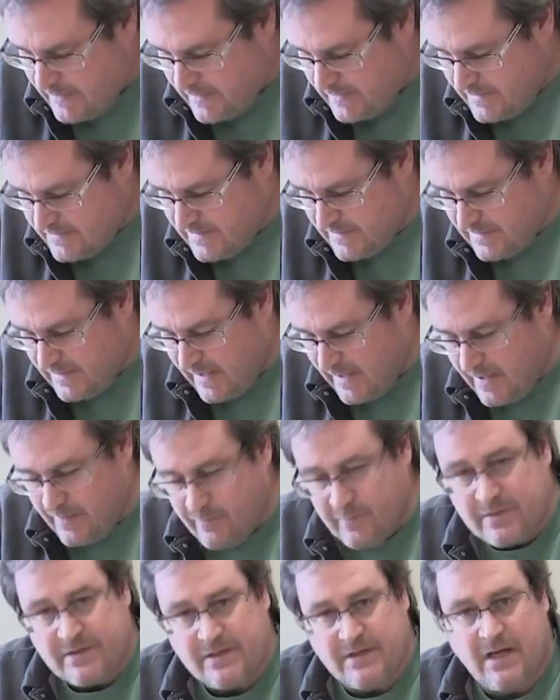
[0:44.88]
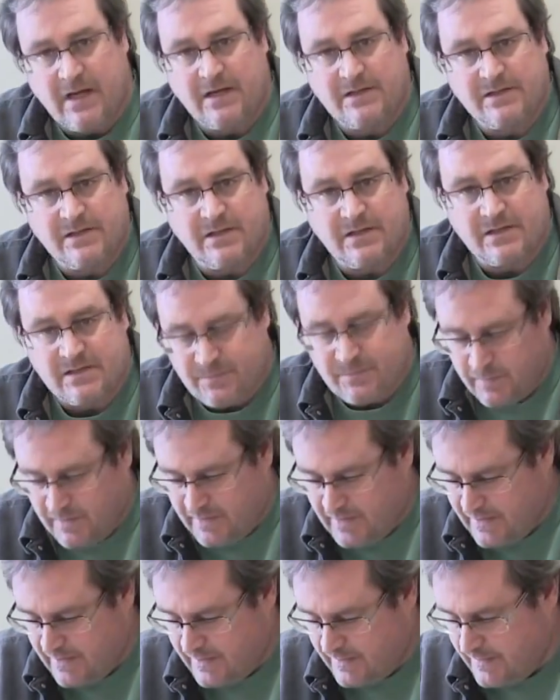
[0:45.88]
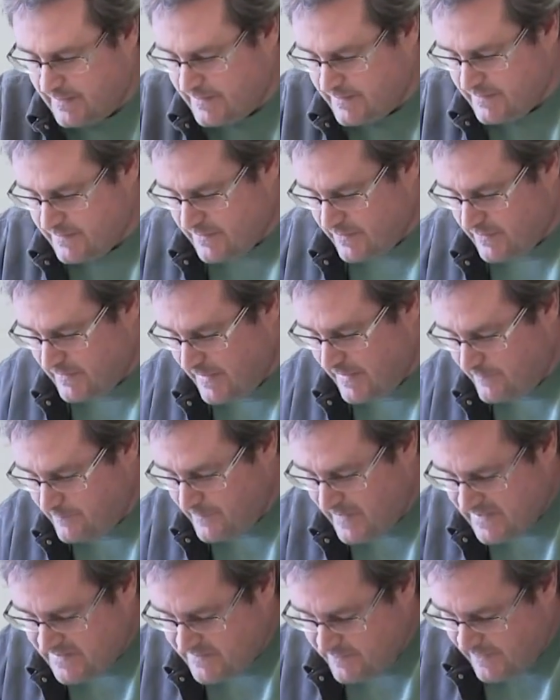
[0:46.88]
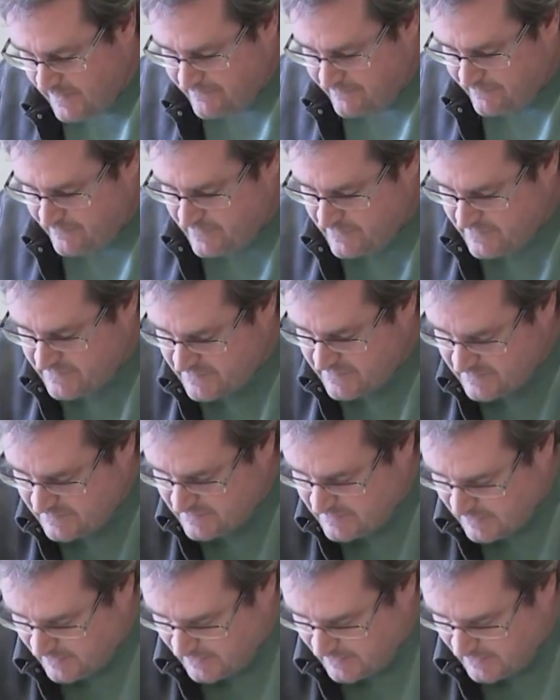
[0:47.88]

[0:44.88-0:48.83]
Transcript: is in line with the edge of this blade. So that makes my first